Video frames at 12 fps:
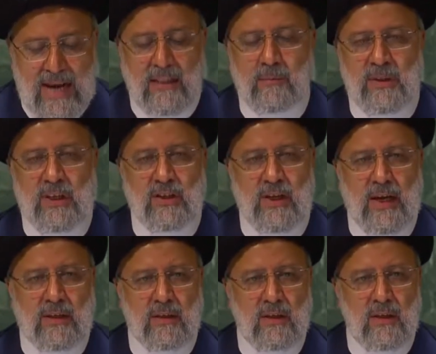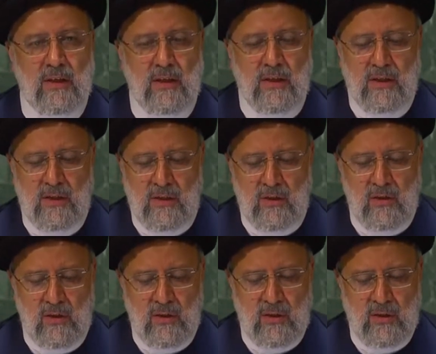by chemical attacks, who are
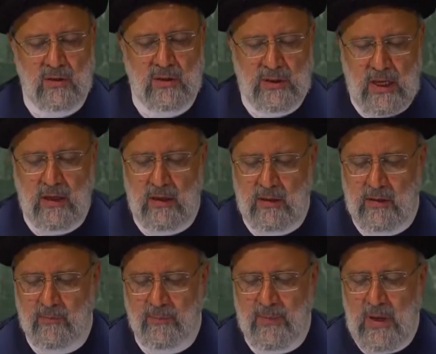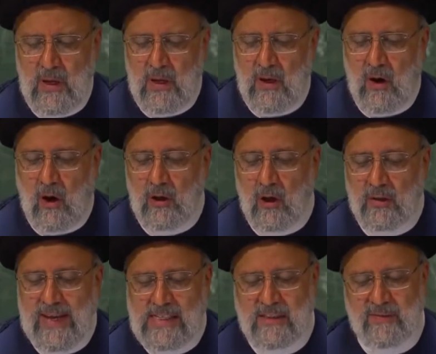still alive but in
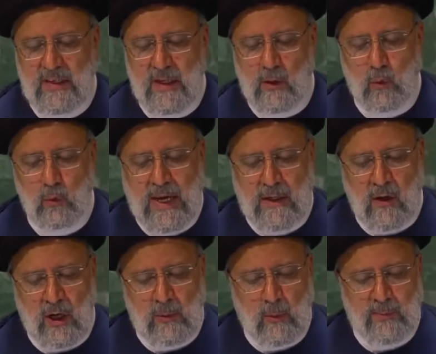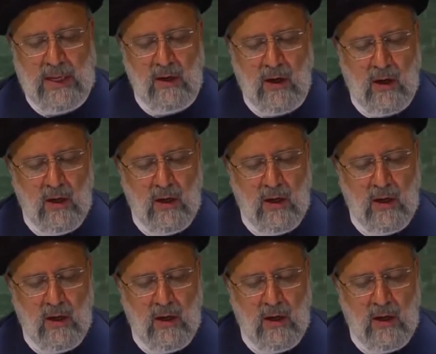hospital for 35 years?